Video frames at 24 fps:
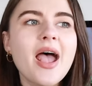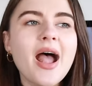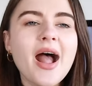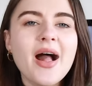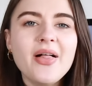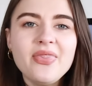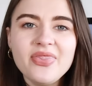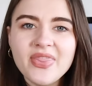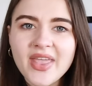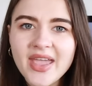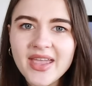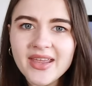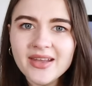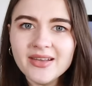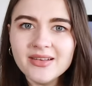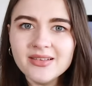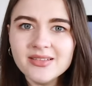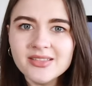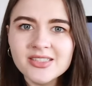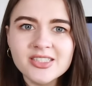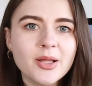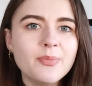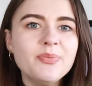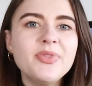And then
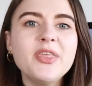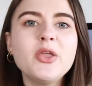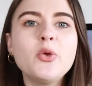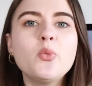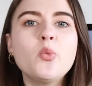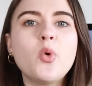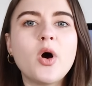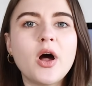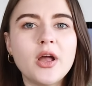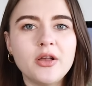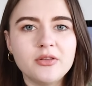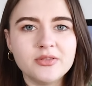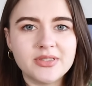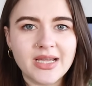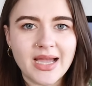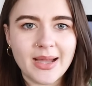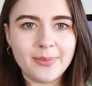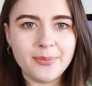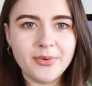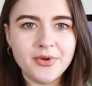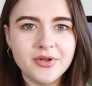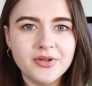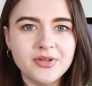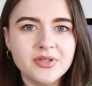something wild
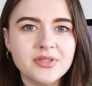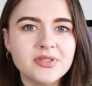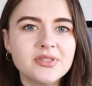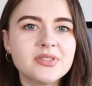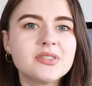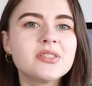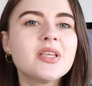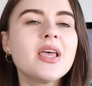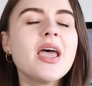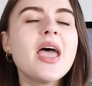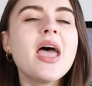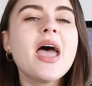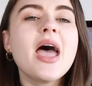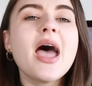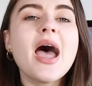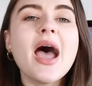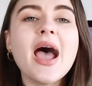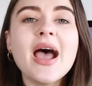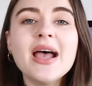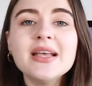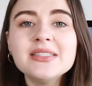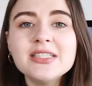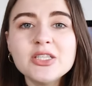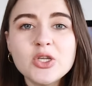happened.
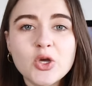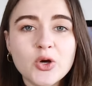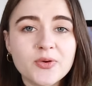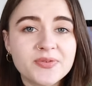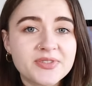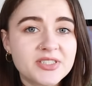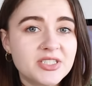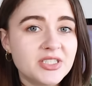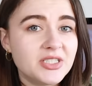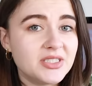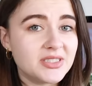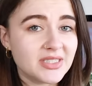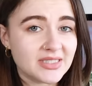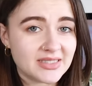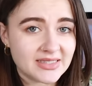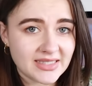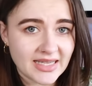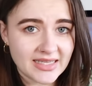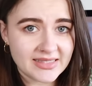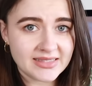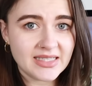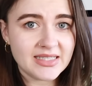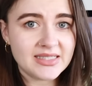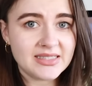As the officers
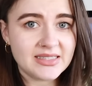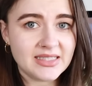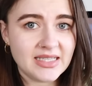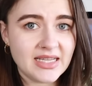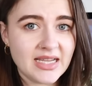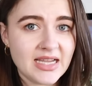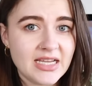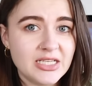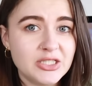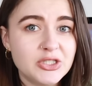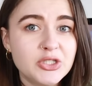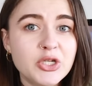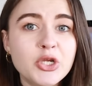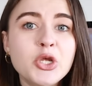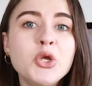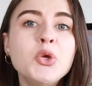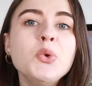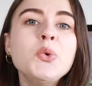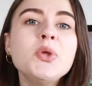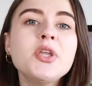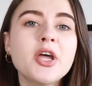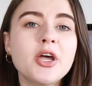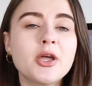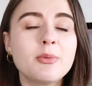assessed this scene,
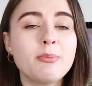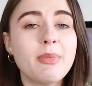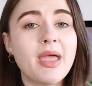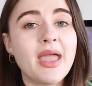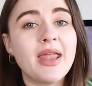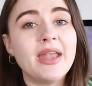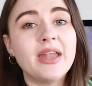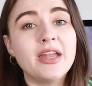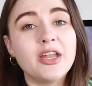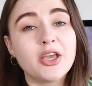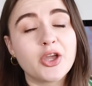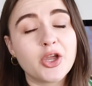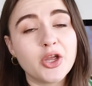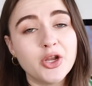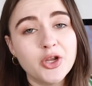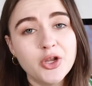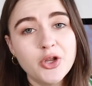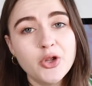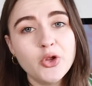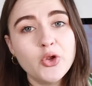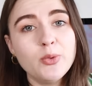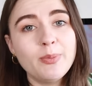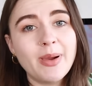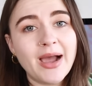two young men in a
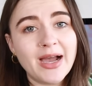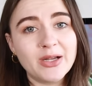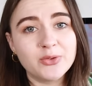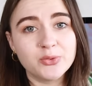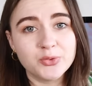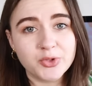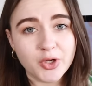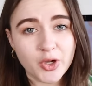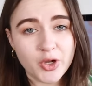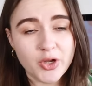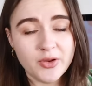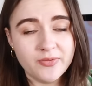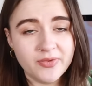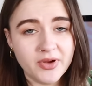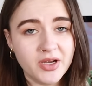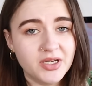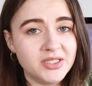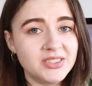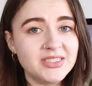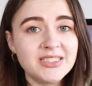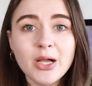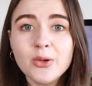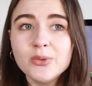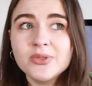canoe paddled over,
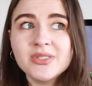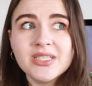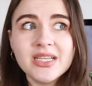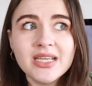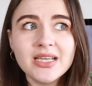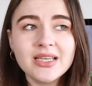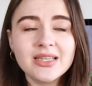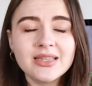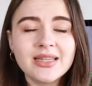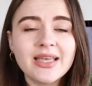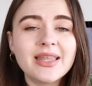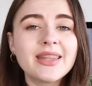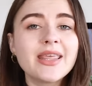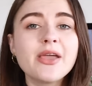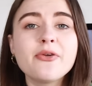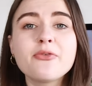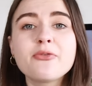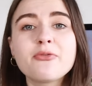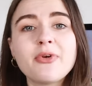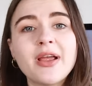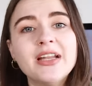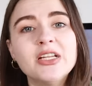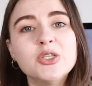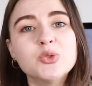shouting that their
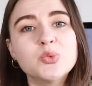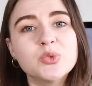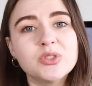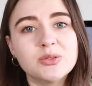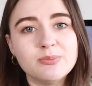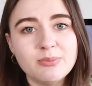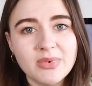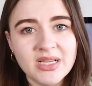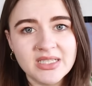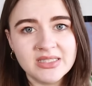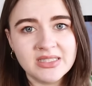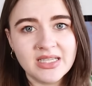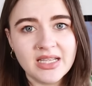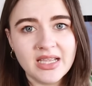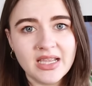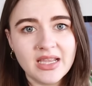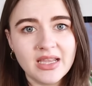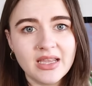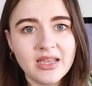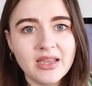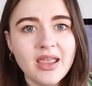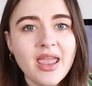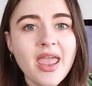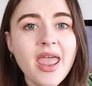friend was
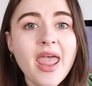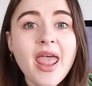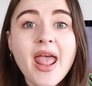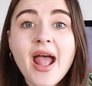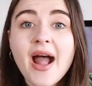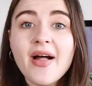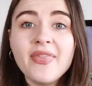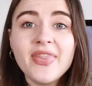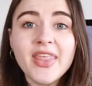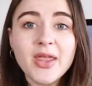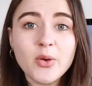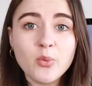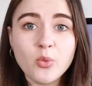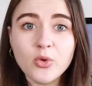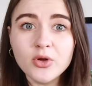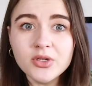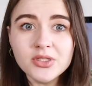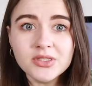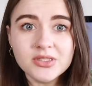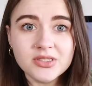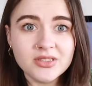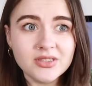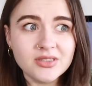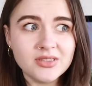missing, and they
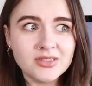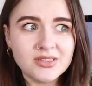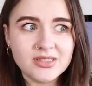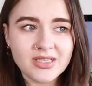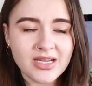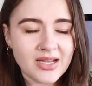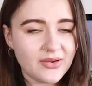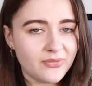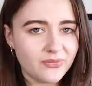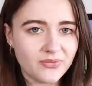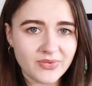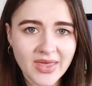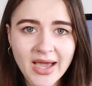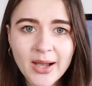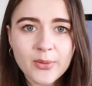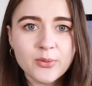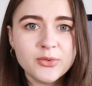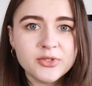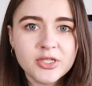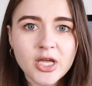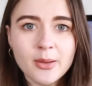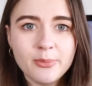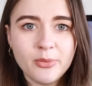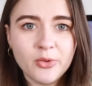wondered if that
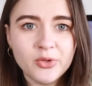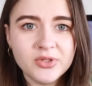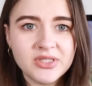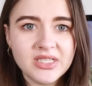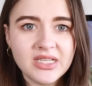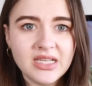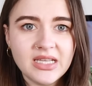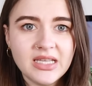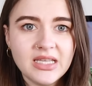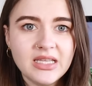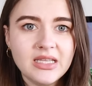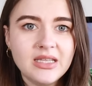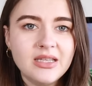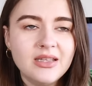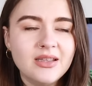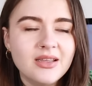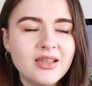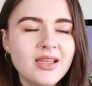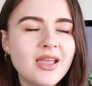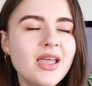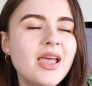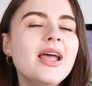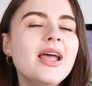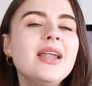was her body.
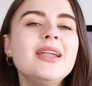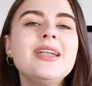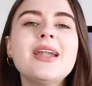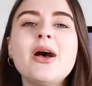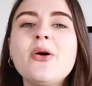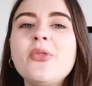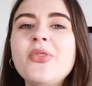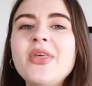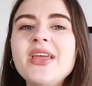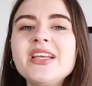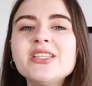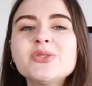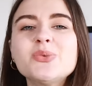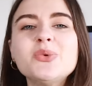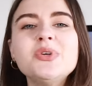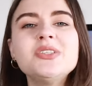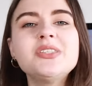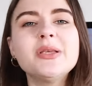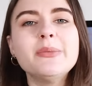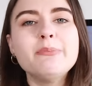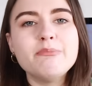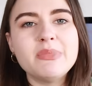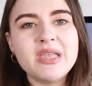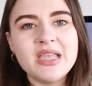Now, this was
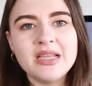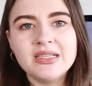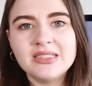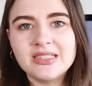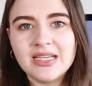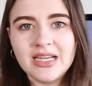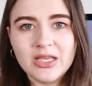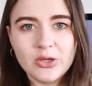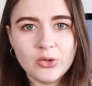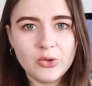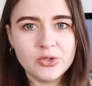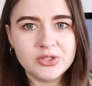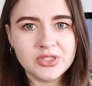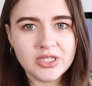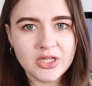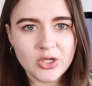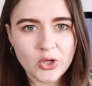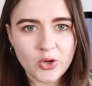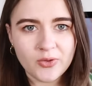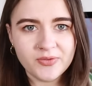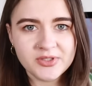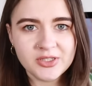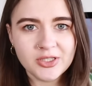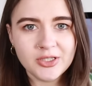immediately odd to the
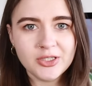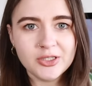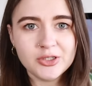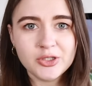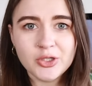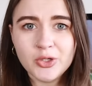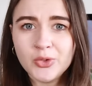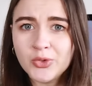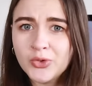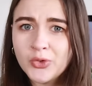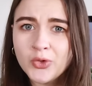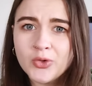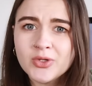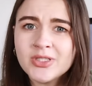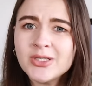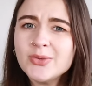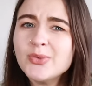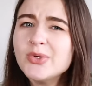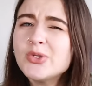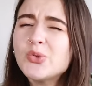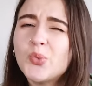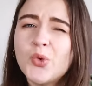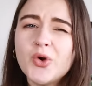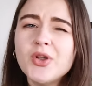officers, who thought it
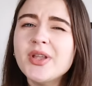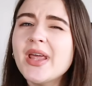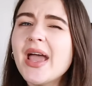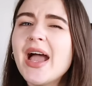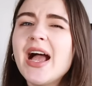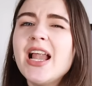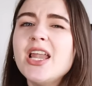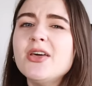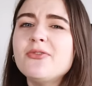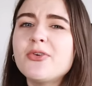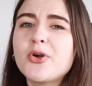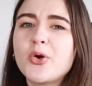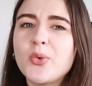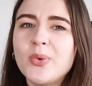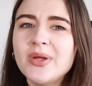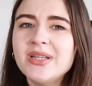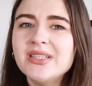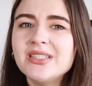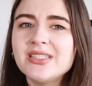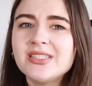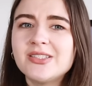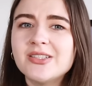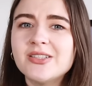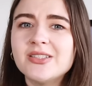was one hell of a
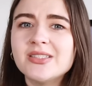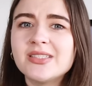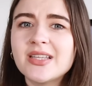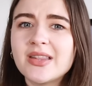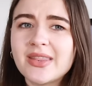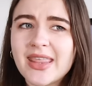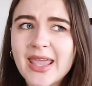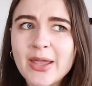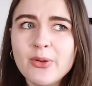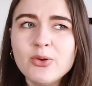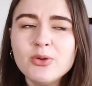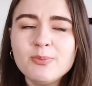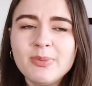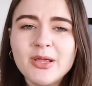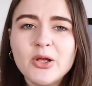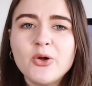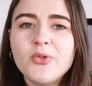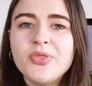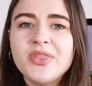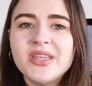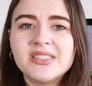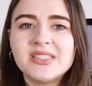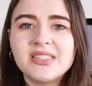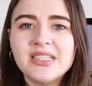coincidence that they would be
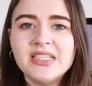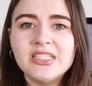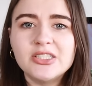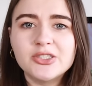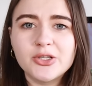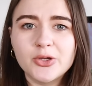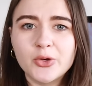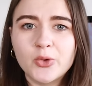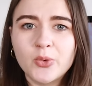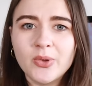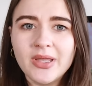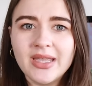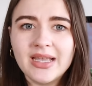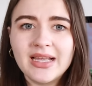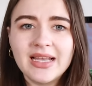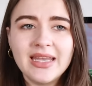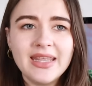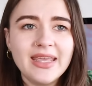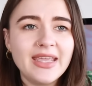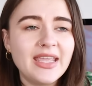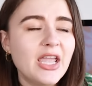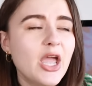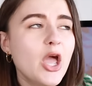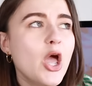on this scene so
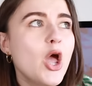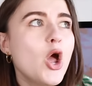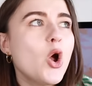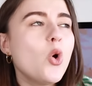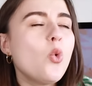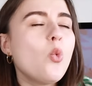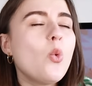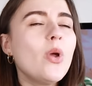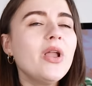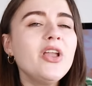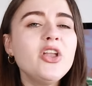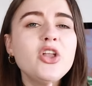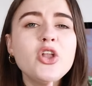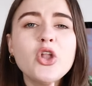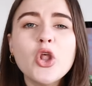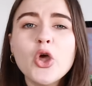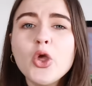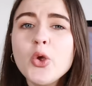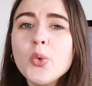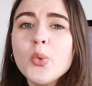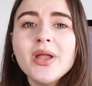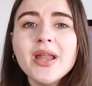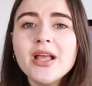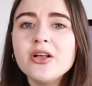quickly, when no
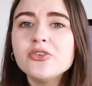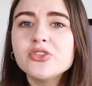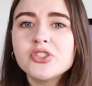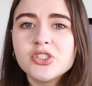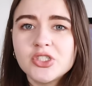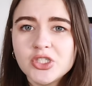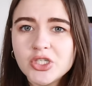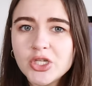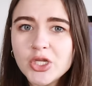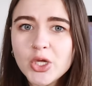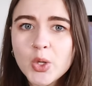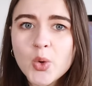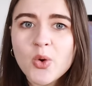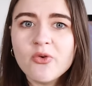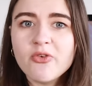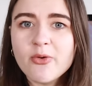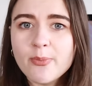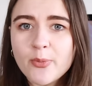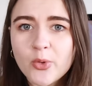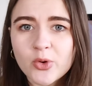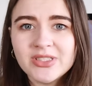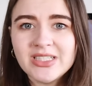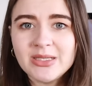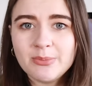one else knew of a
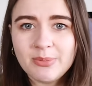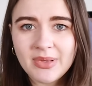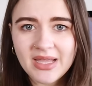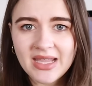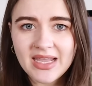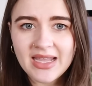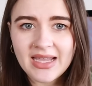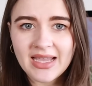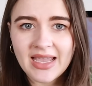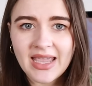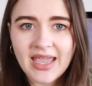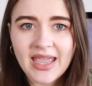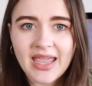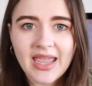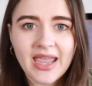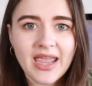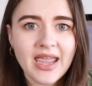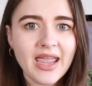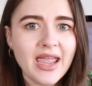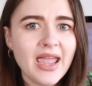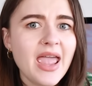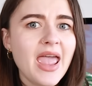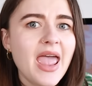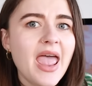body being
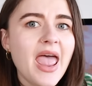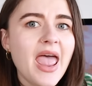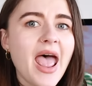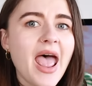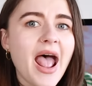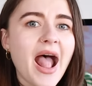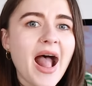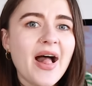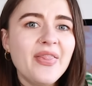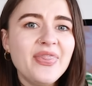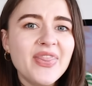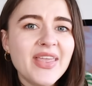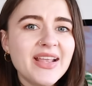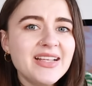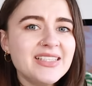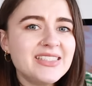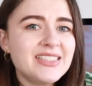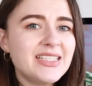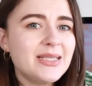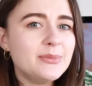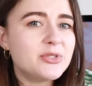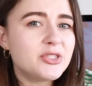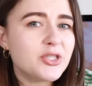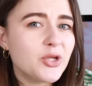here, and they
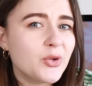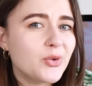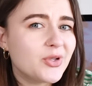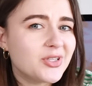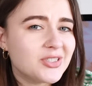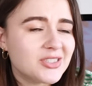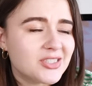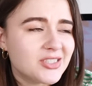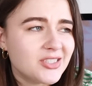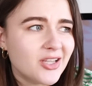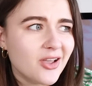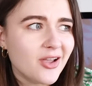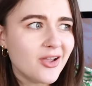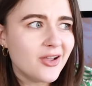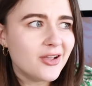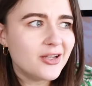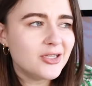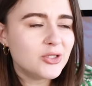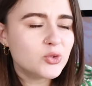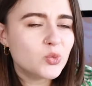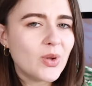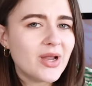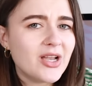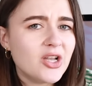seemed so
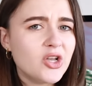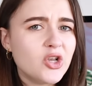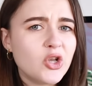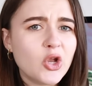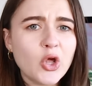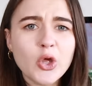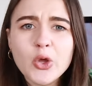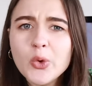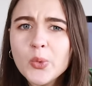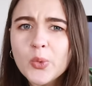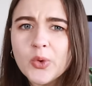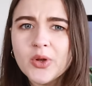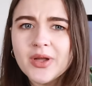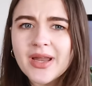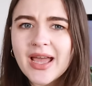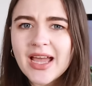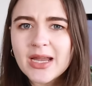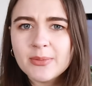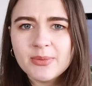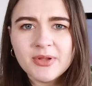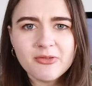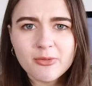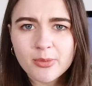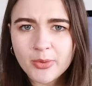concerned when no one
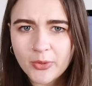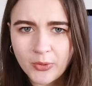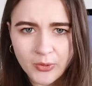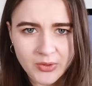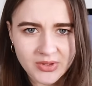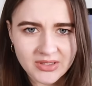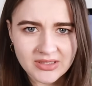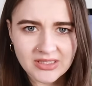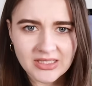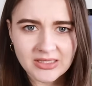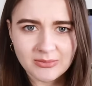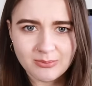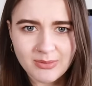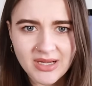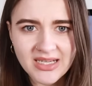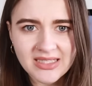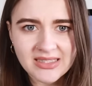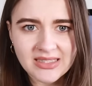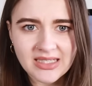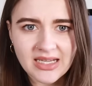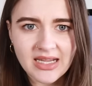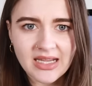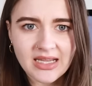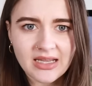had been reported as
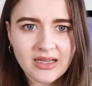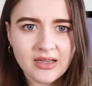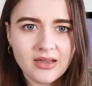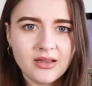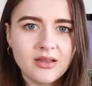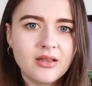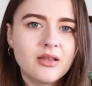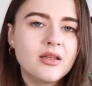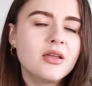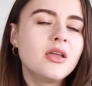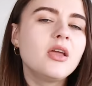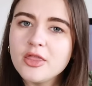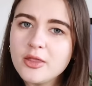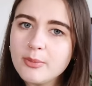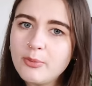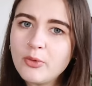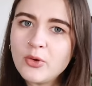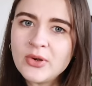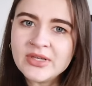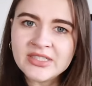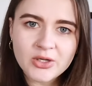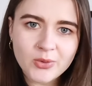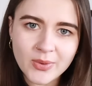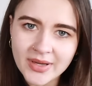missing. The
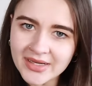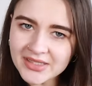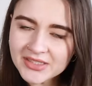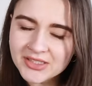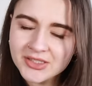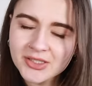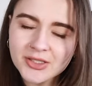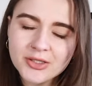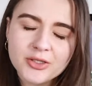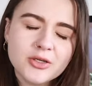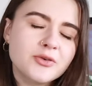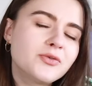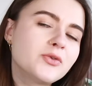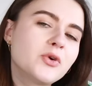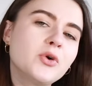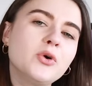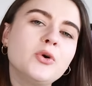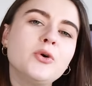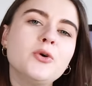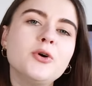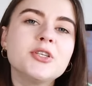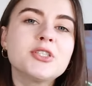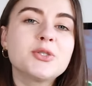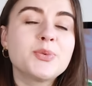boys in question, of
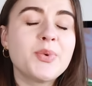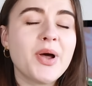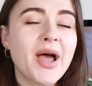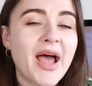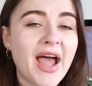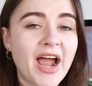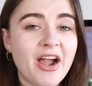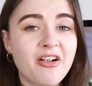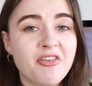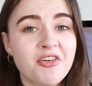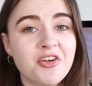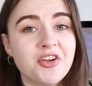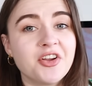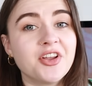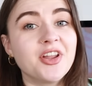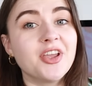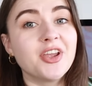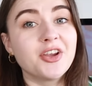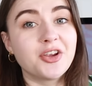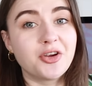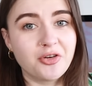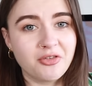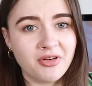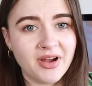course, were Aaron
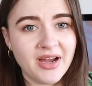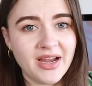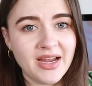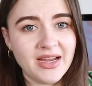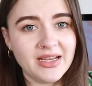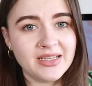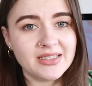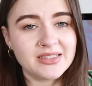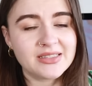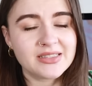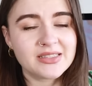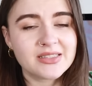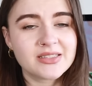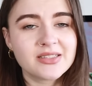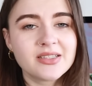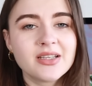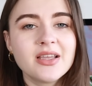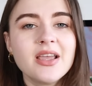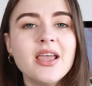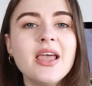and Chris.